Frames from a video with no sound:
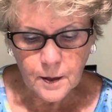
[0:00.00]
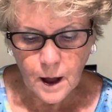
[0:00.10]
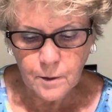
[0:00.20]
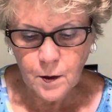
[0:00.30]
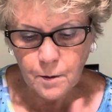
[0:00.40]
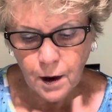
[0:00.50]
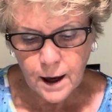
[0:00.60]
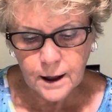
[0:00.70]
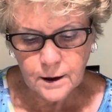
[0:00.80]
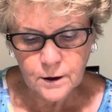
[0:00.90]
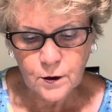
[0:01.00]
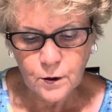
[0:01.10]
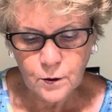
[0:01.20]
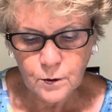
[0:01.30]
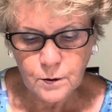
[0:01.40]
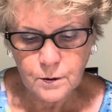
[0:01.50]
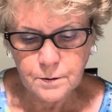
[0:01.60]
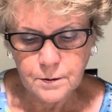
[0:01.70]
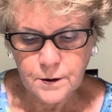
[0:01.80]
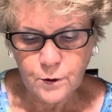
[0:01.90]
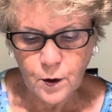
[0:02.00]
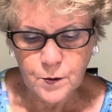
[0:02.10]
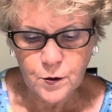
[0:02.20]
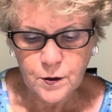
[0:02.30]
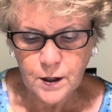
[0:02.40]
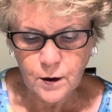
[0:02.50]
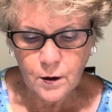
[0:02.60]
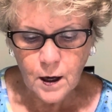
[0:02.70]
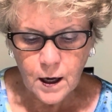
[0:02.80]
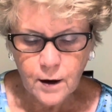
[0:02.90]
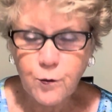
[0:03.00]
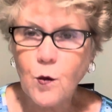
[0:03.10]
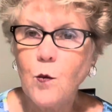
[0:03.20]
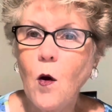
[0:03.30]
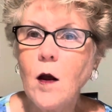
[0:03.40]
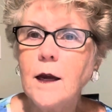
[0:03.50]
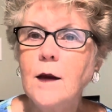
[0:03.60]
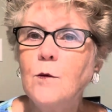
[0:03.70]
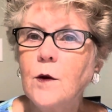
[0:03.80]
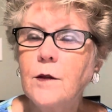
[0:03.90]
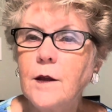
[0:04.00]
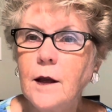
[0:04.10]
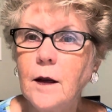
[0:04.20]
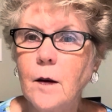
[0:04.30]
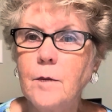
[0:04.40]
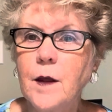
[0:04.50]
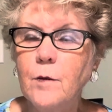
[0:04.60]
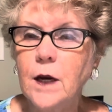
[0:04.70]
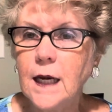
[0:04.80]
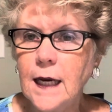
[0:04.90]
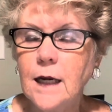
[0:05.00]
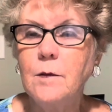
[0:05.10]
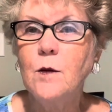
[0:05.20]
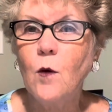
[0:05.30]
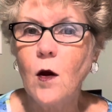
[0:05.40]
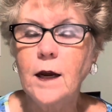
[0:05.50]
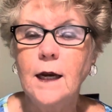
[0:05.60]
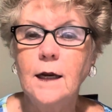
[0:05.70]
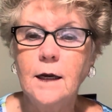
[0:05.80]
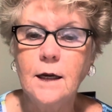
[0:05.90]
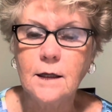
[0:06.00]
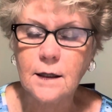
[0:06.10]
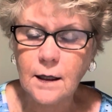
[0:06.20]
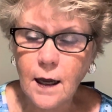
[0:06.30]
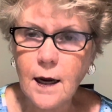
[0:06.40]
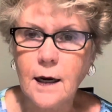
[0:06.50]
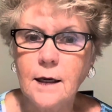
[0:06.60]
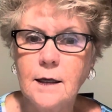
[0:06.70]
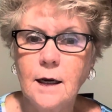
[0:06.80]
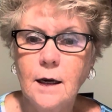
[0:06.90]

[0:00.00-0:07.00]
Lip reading: I'm combining the two scriptures here. If we're walking with him, then we need to be walking in his light.